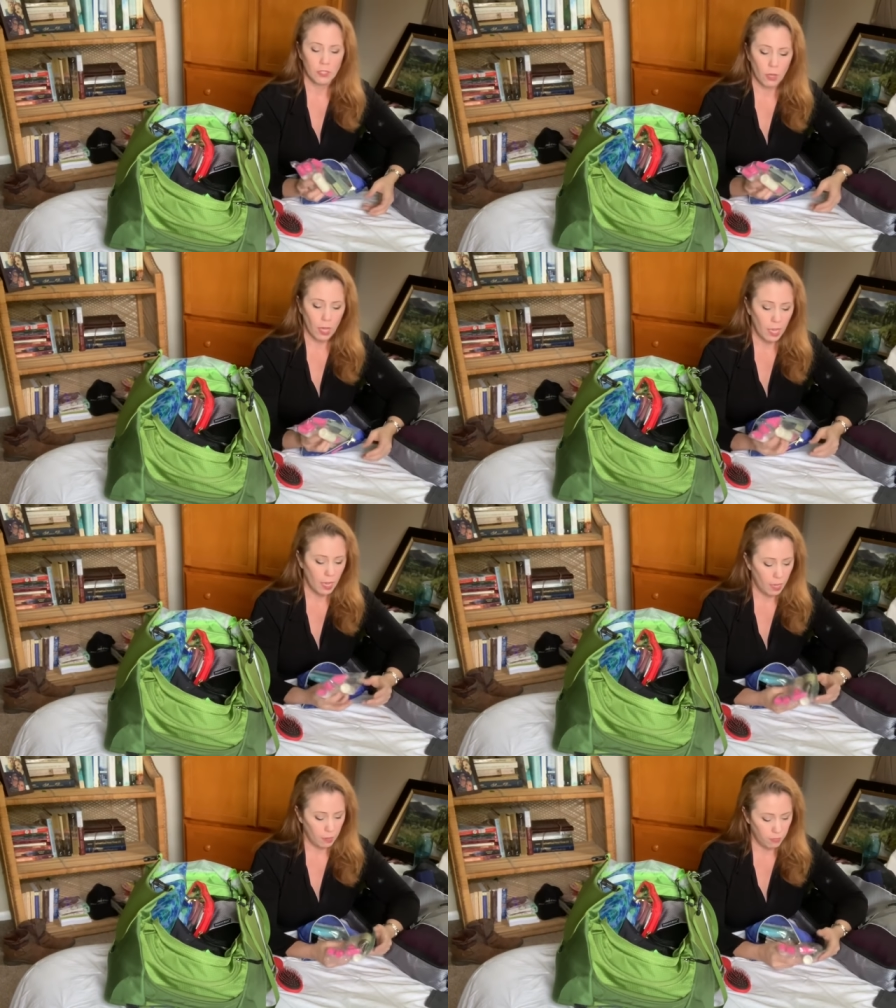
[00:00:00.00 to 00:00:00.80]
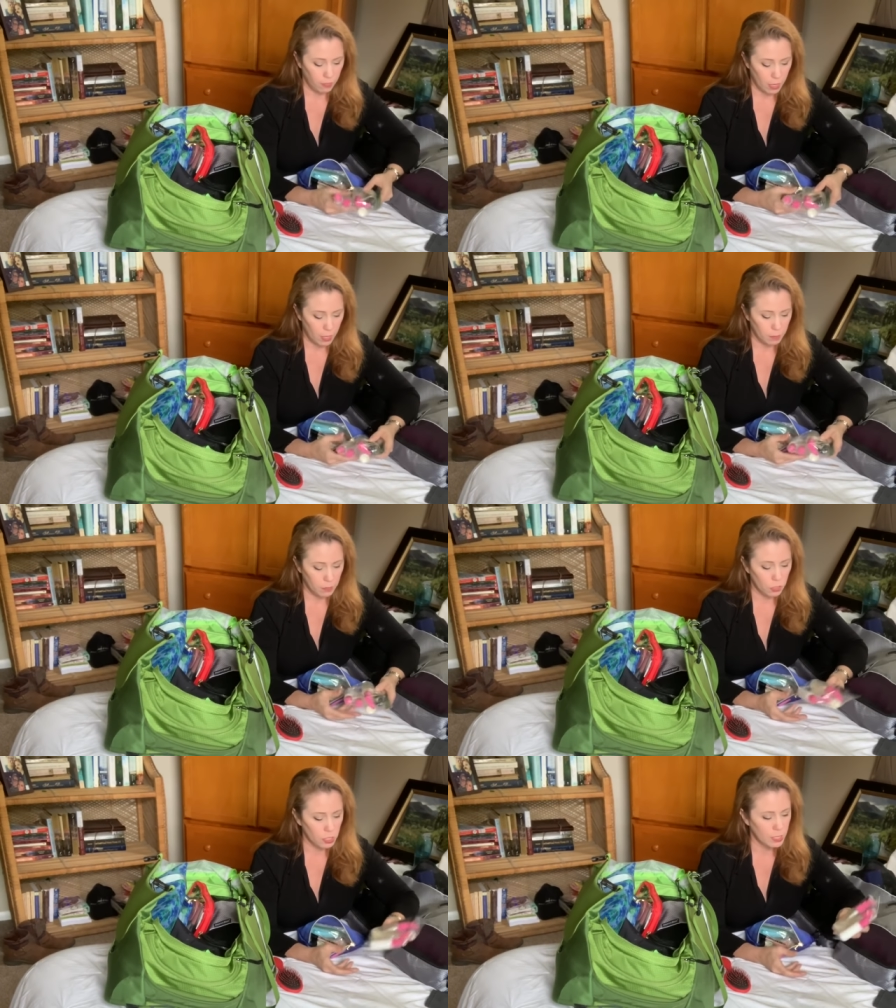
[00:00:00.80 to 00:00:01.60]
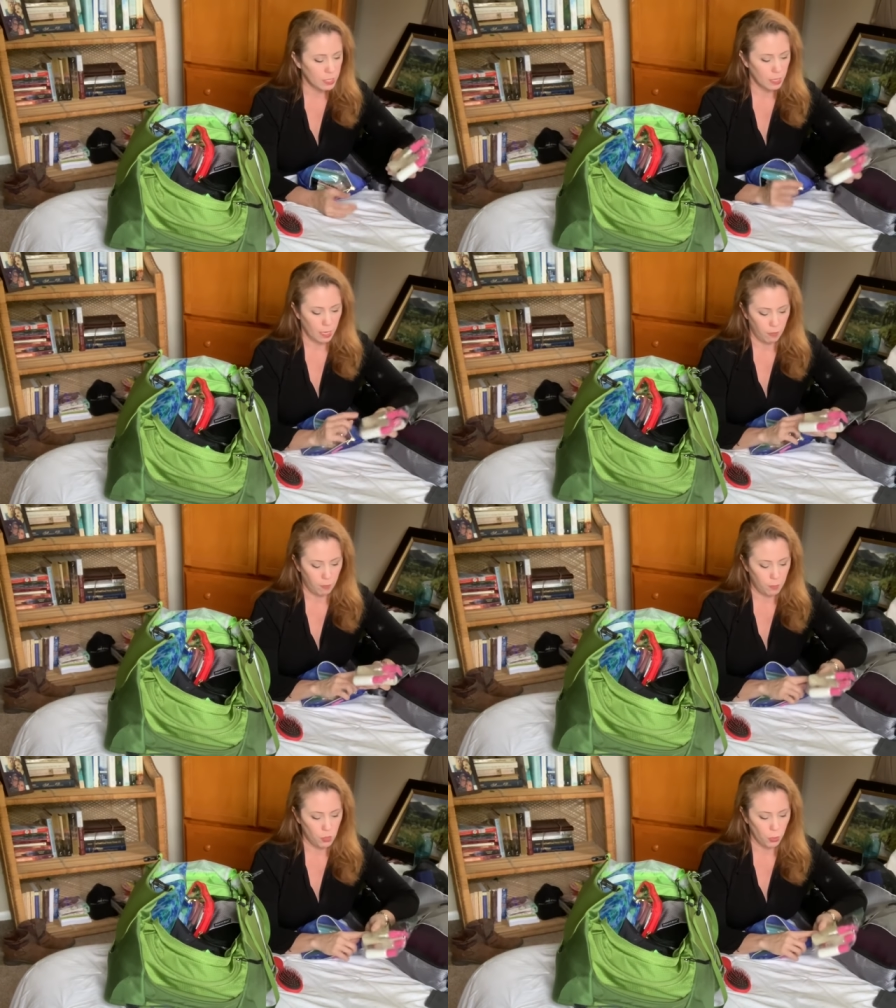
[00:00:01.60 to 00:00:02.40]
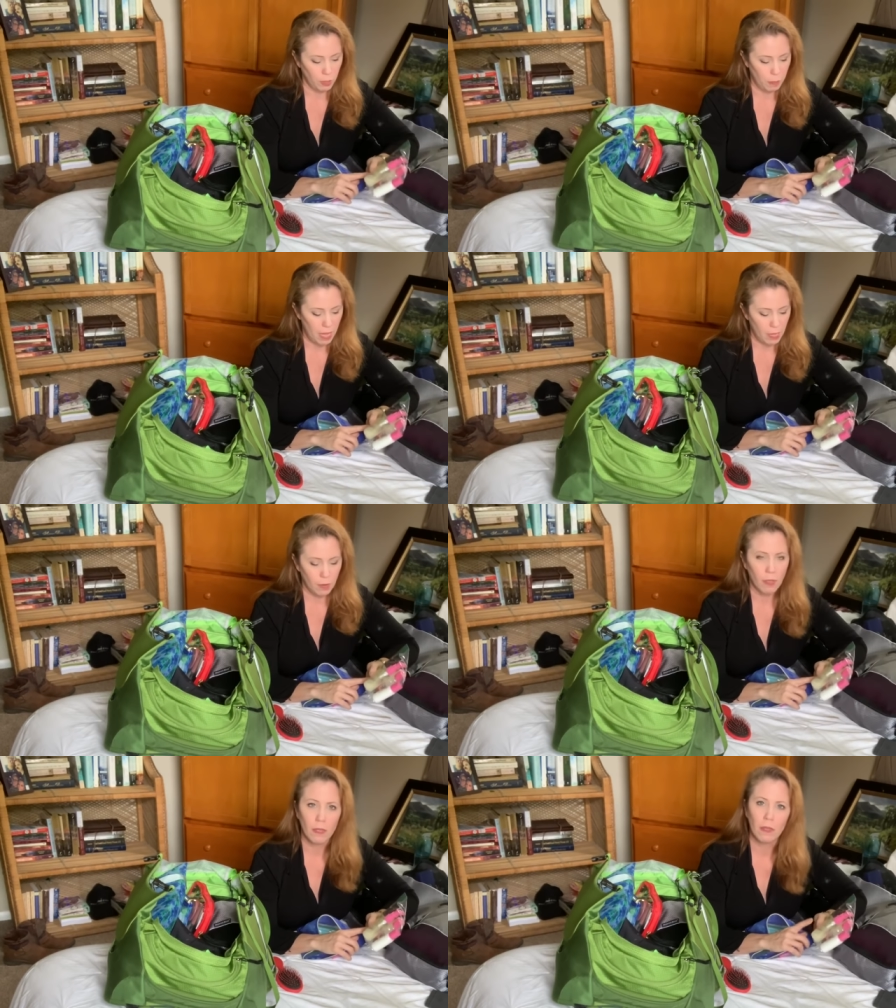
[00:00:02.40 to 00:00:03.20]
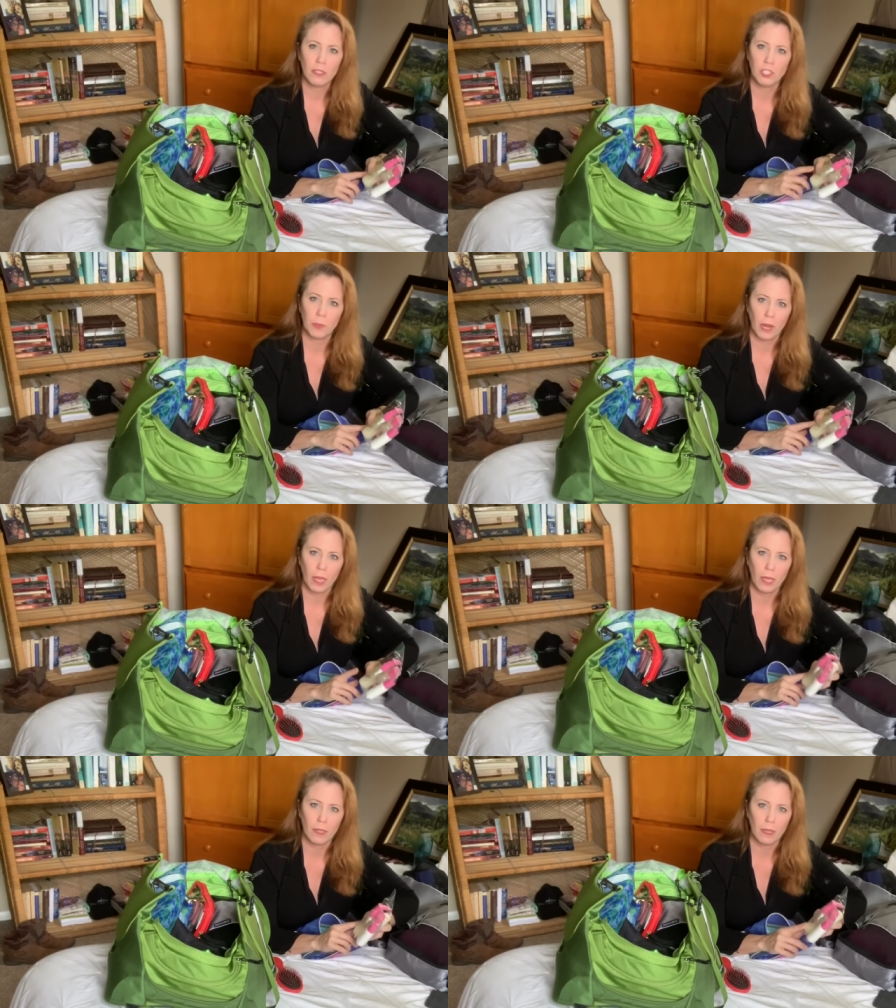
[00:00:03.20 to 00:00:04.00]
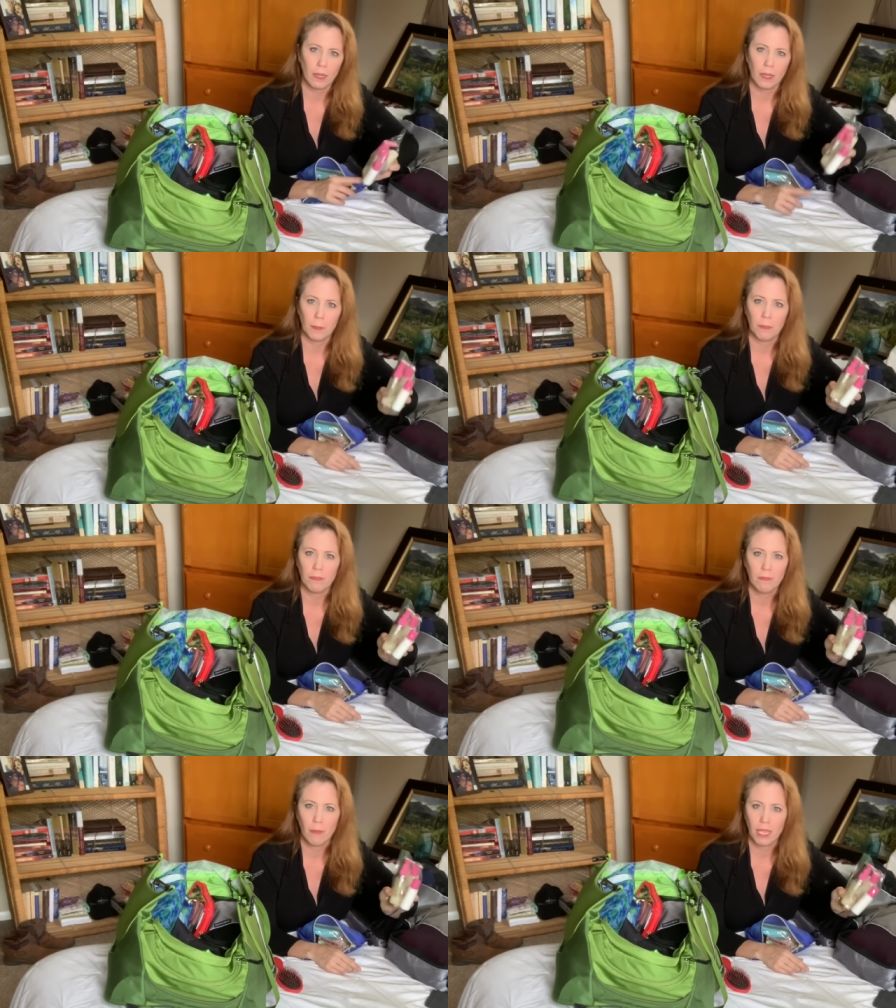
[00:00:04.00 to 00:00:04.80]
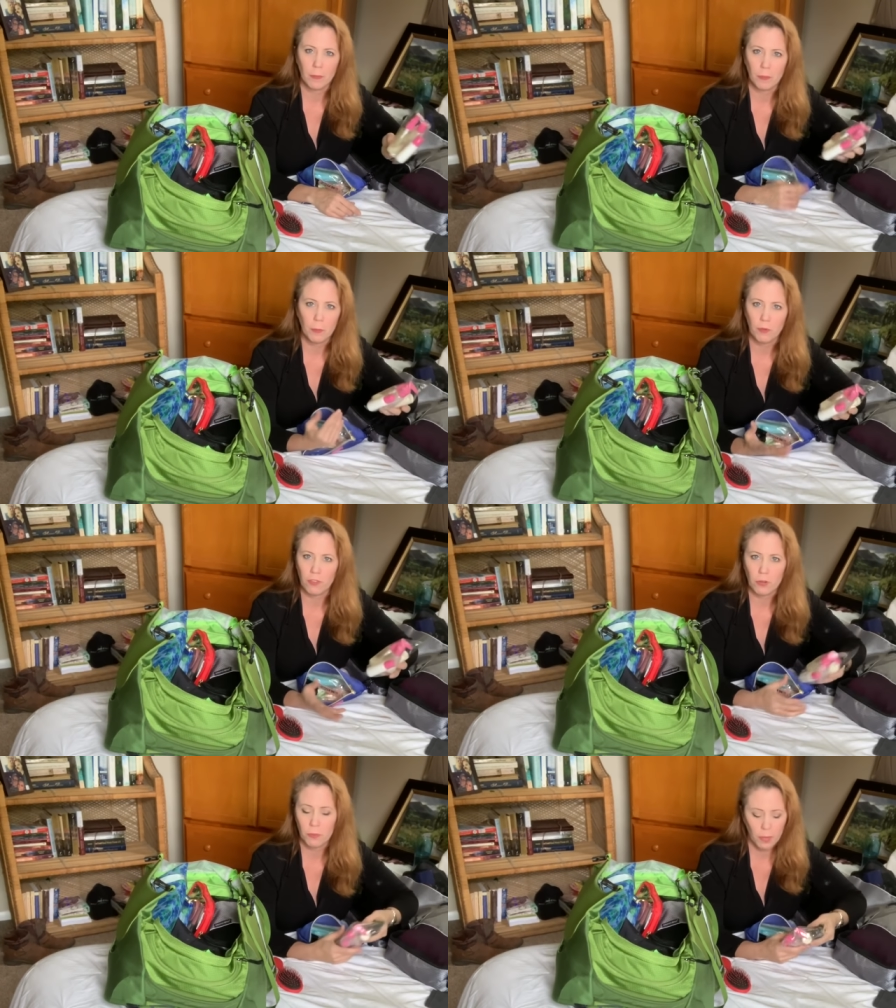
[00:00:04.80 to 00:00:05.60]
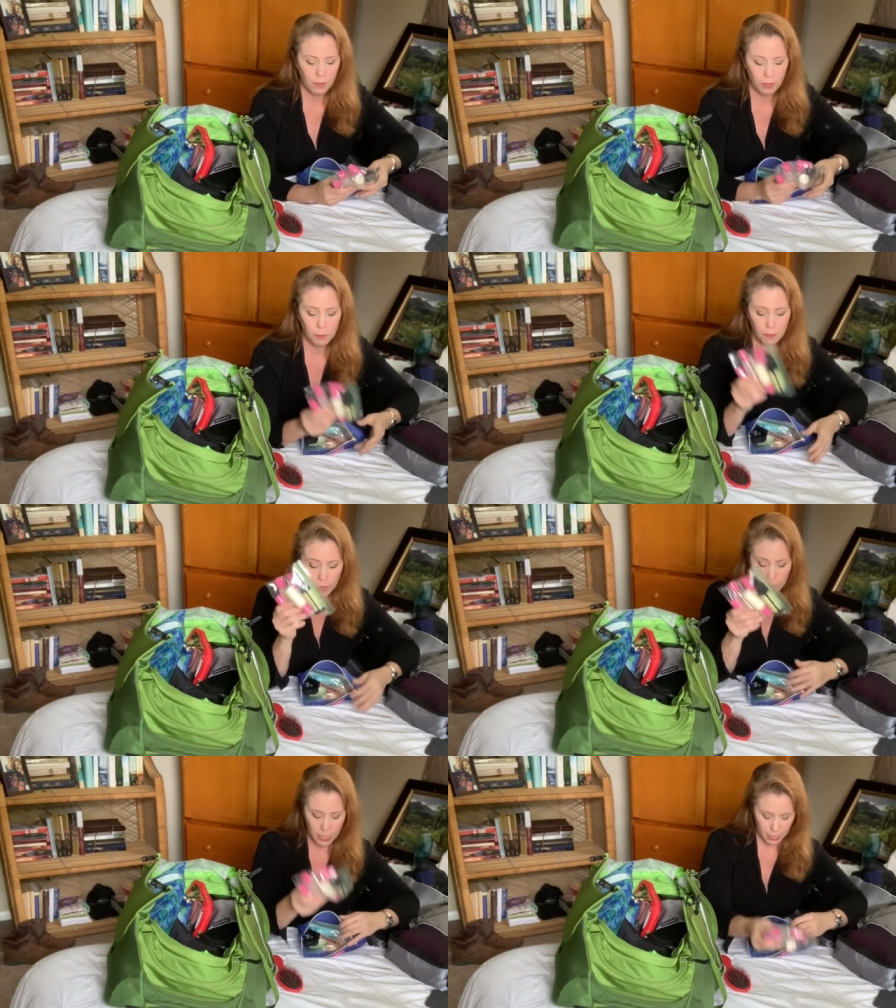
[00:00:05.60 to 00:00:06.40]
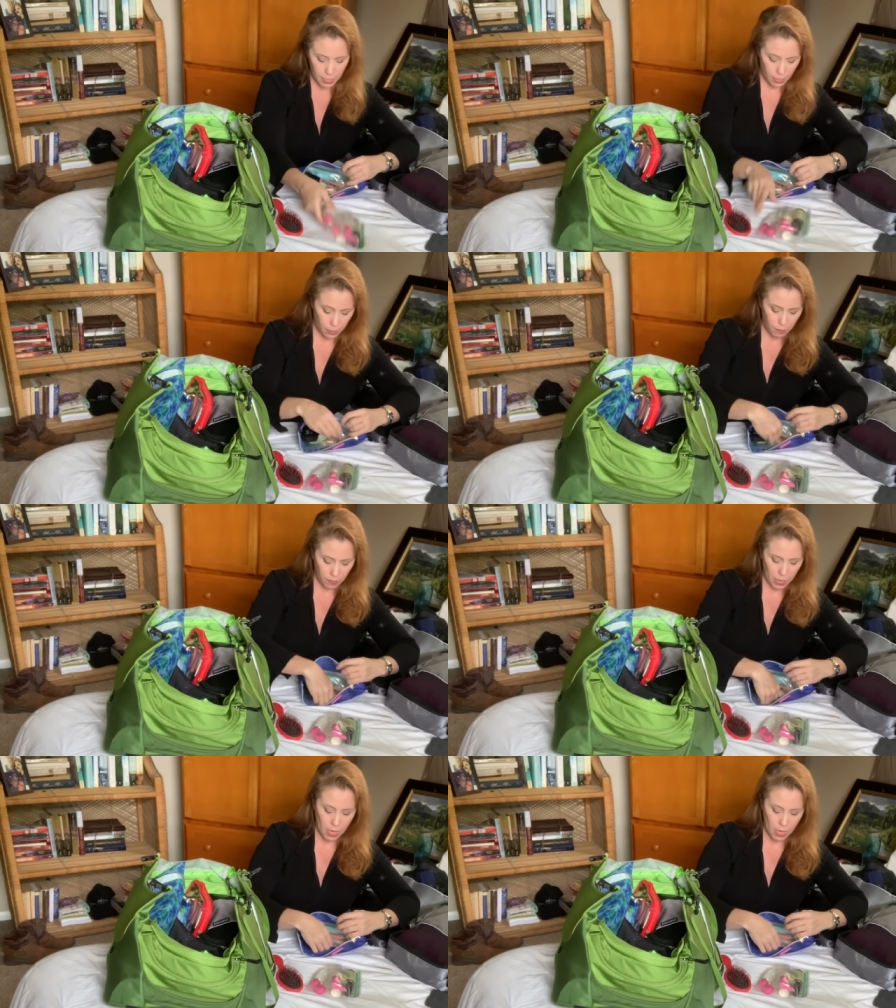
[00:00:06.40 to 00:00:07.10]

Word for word: So I have um, just I have joint pain spray, um, makeup remover, whatever. All that's in here.